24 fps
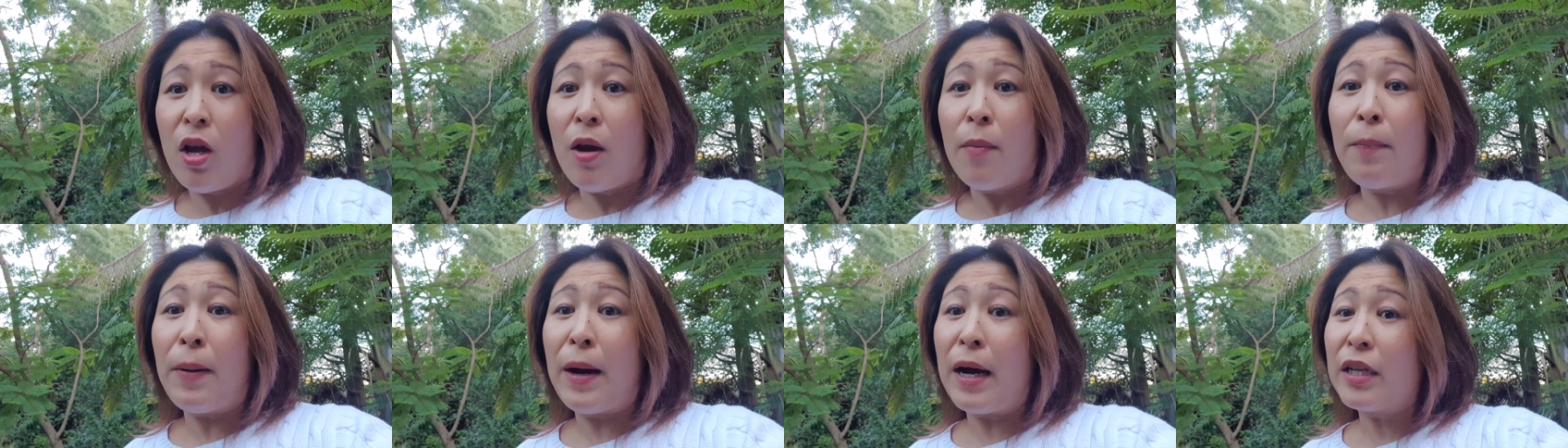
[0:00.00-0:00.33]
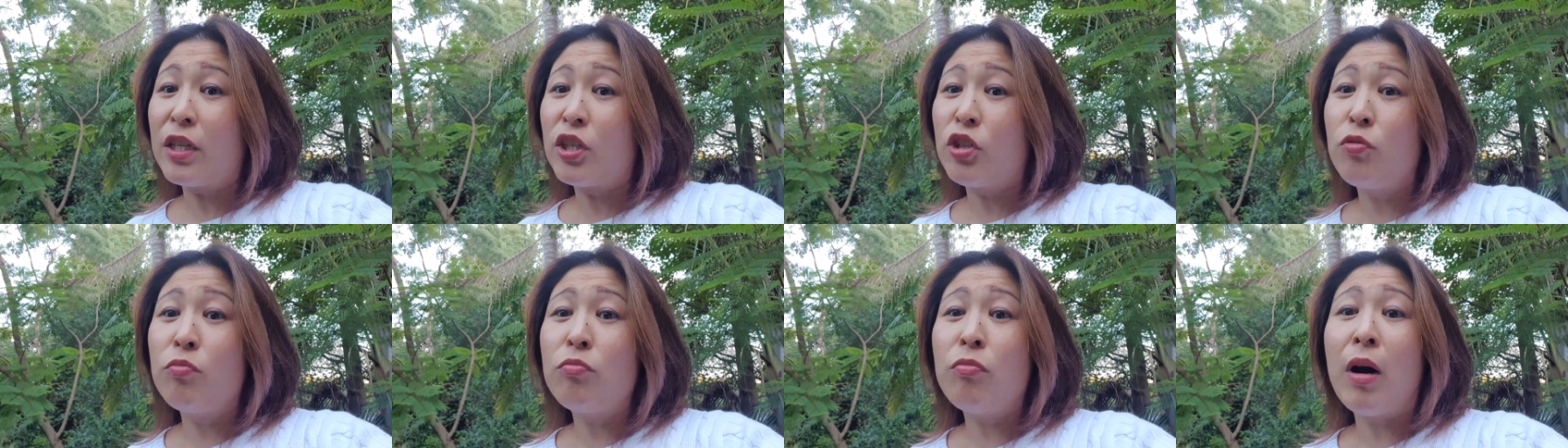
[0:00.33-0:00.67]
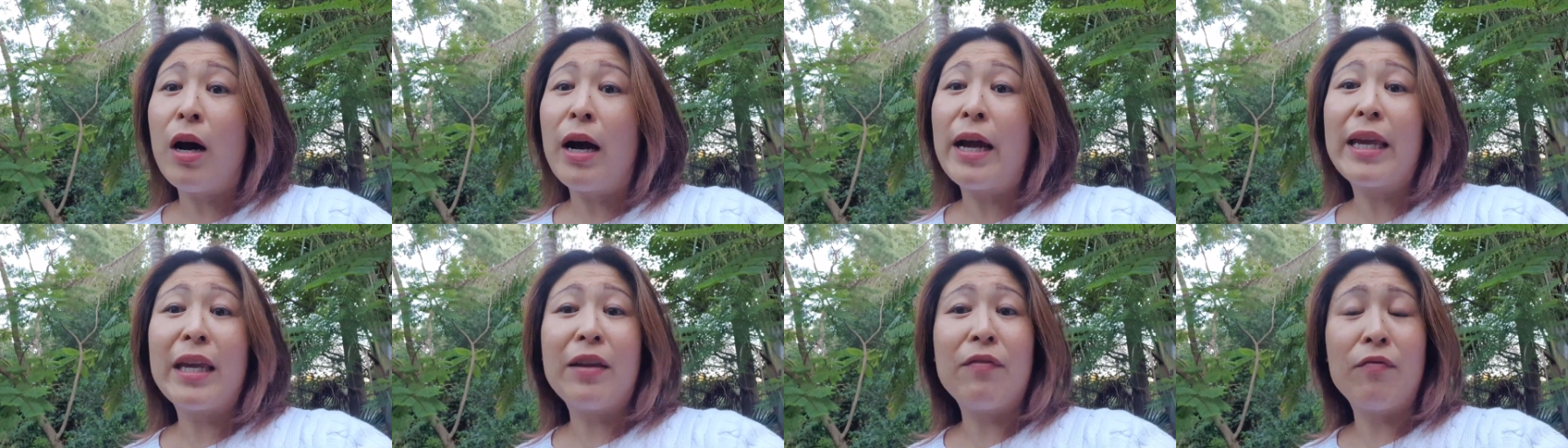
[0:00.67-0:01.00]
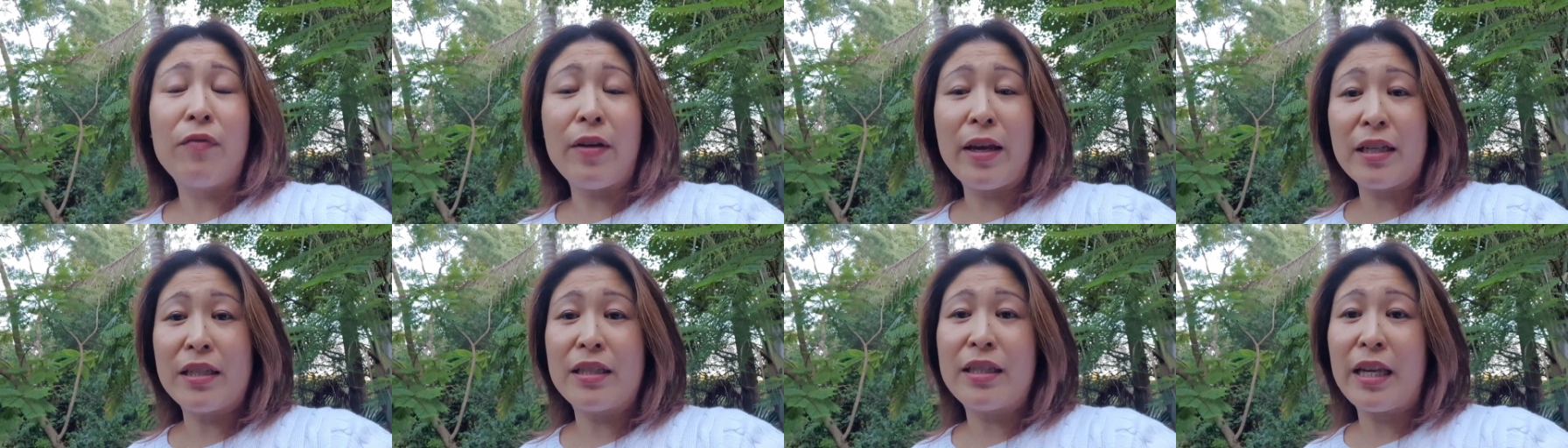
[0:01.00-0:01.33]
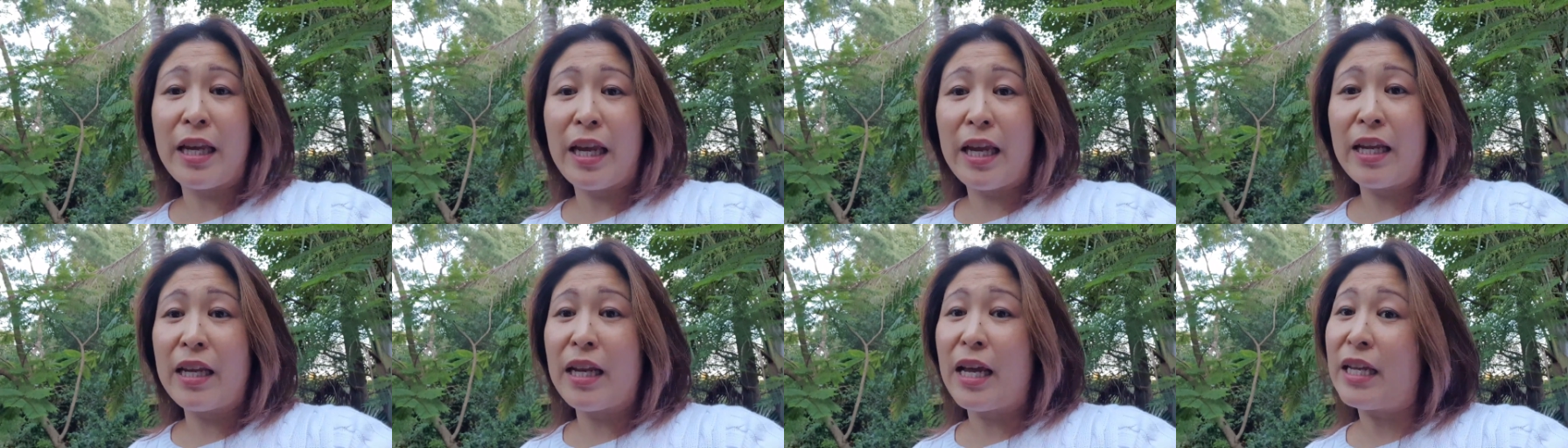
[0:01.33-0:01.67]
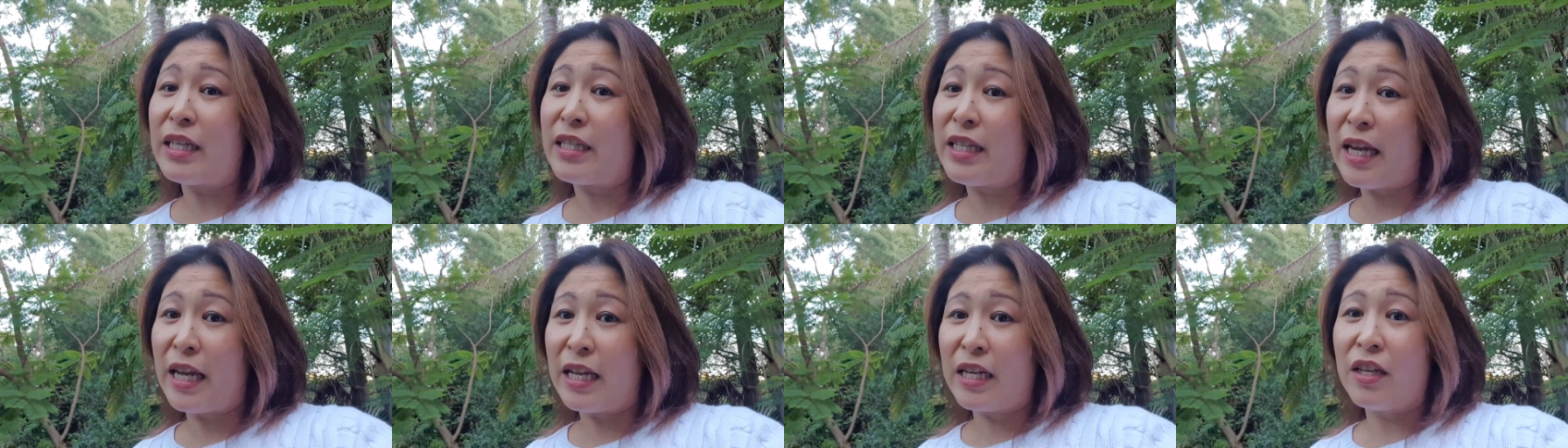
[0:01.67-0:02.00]
but you might invest in a
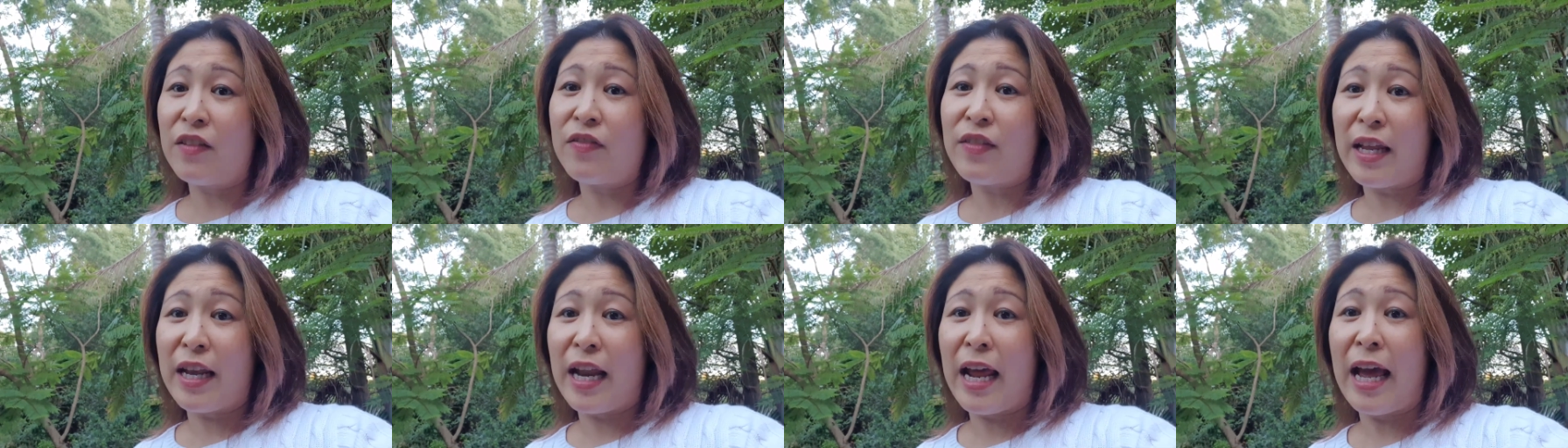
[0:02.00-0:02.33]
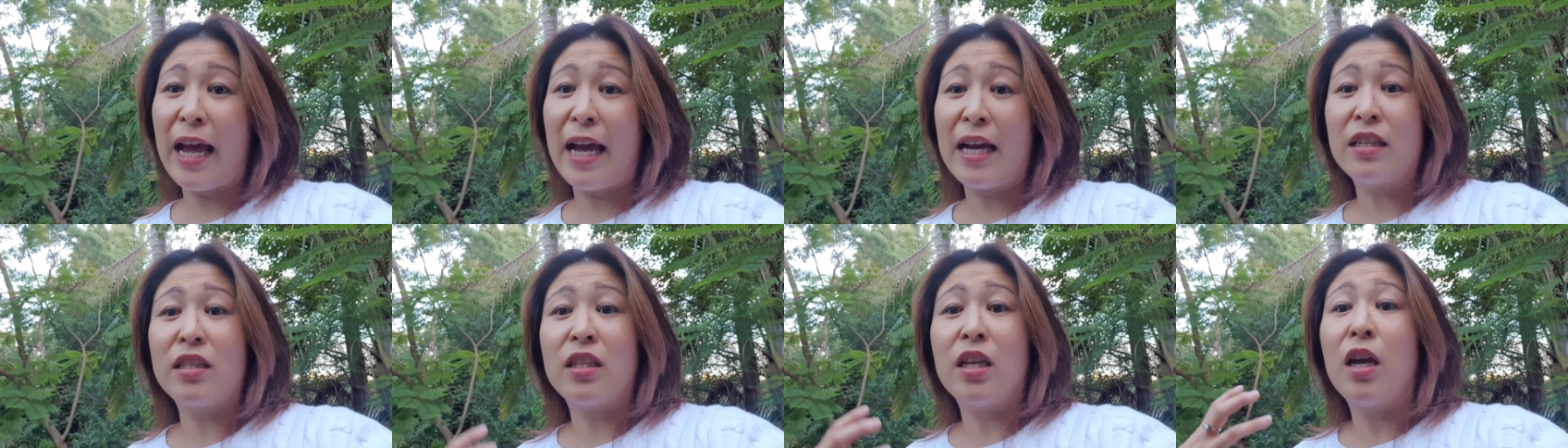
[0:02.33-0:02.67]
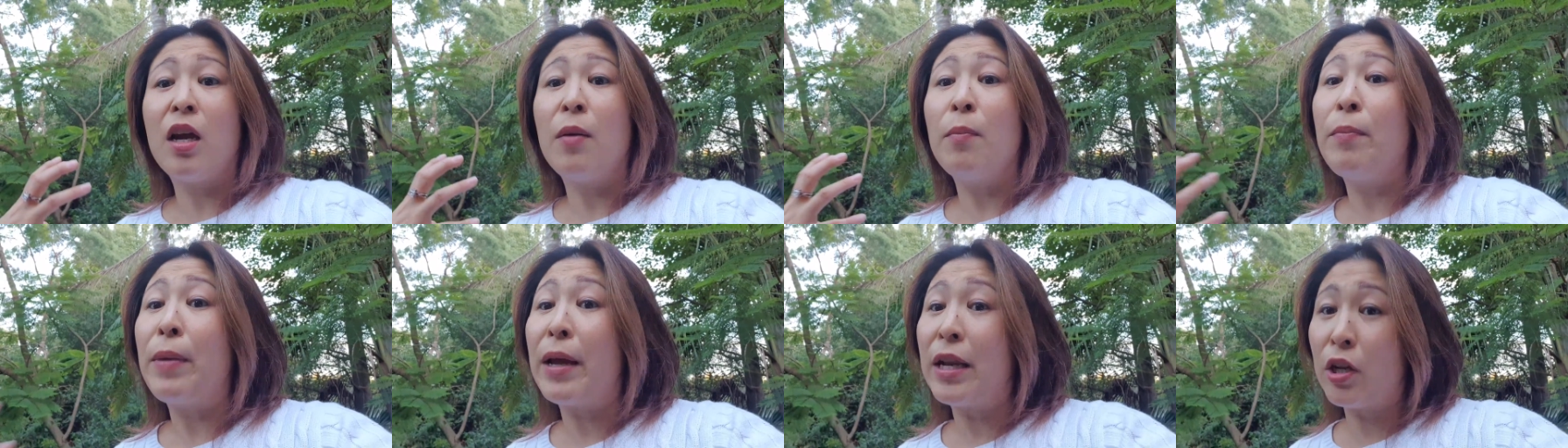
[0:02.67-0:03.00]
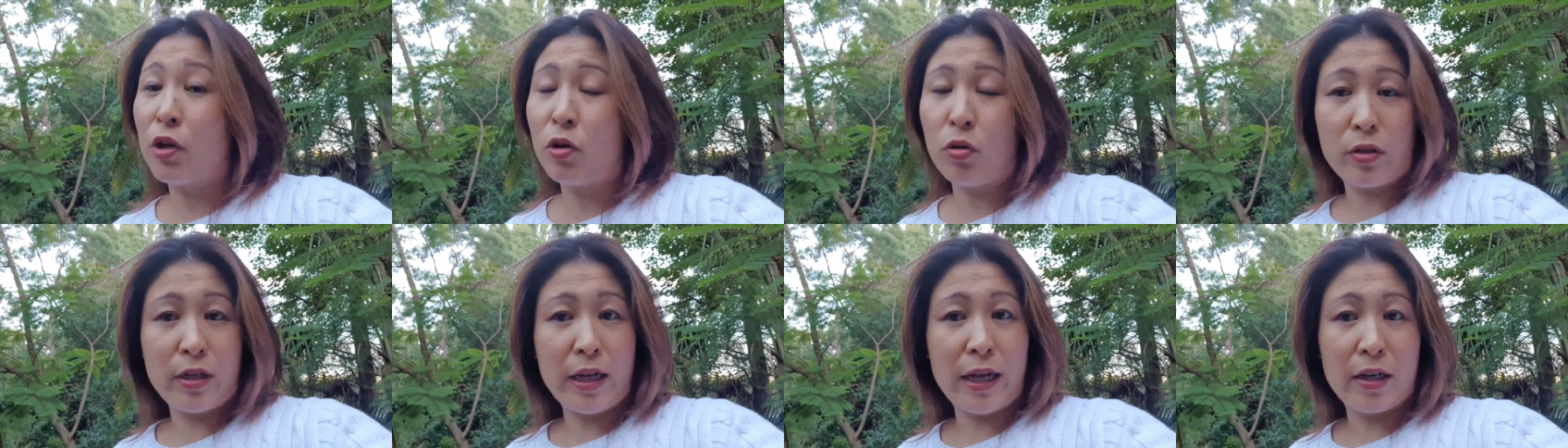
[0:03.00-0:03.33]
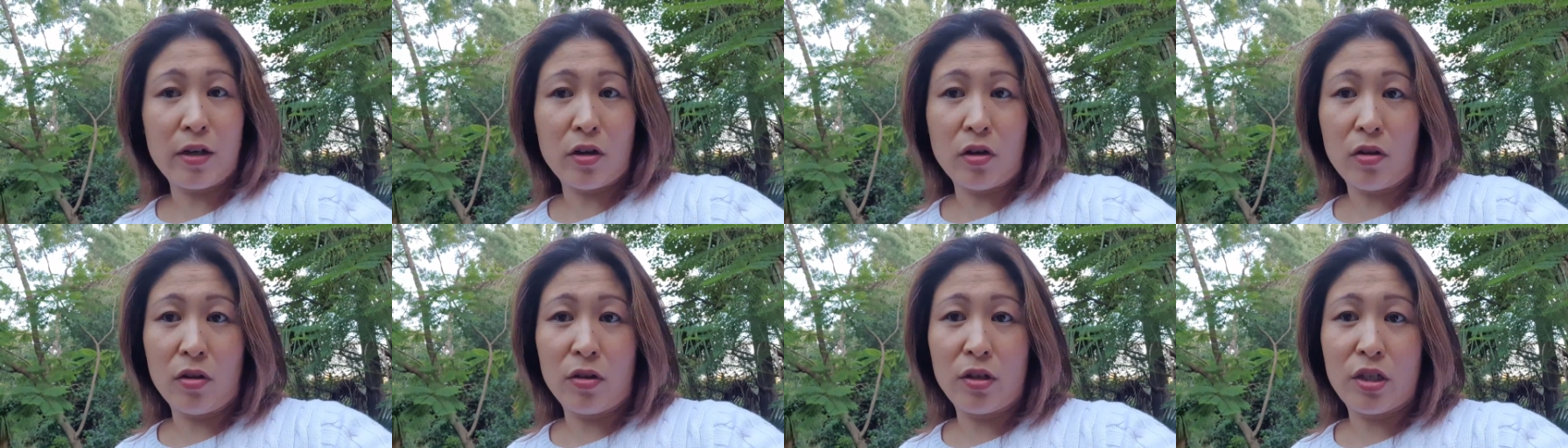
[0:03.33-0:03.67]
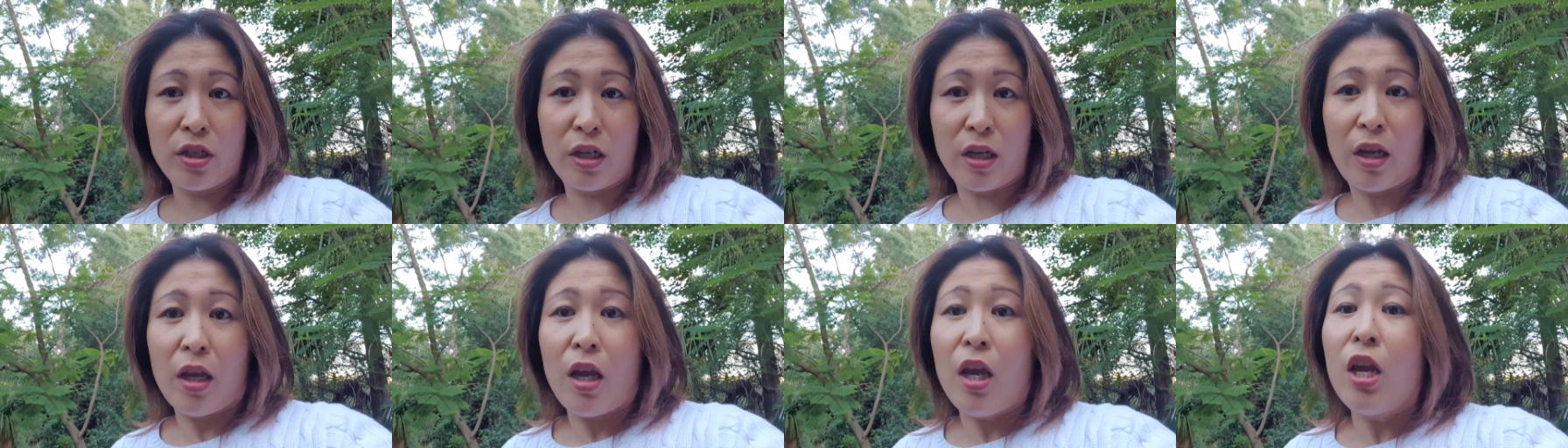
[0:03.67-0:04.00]
tenant that has medical
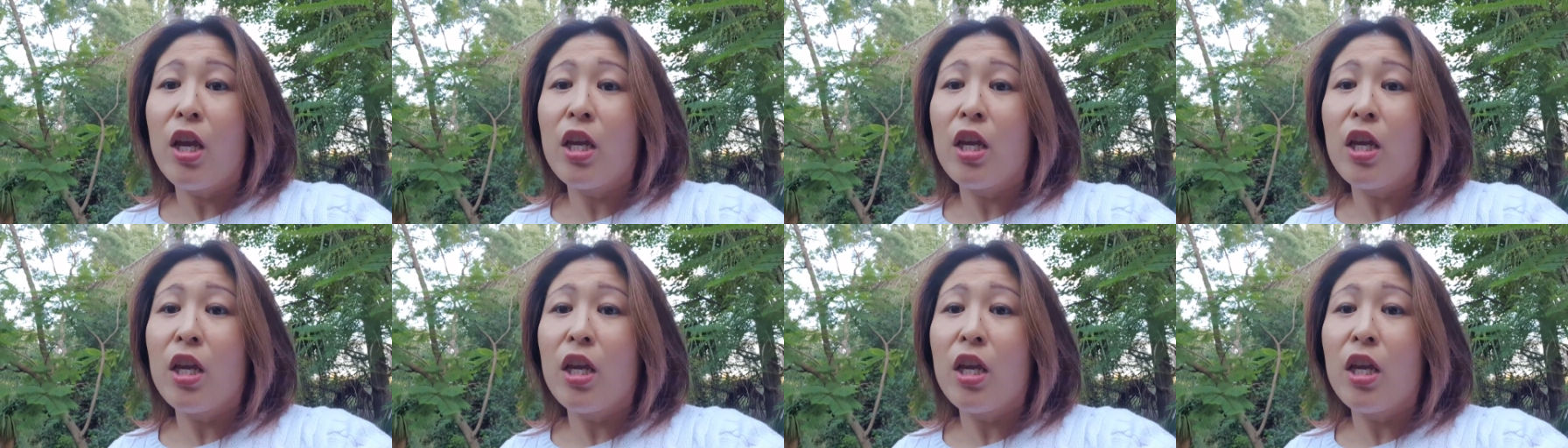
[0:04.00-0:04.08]
technology.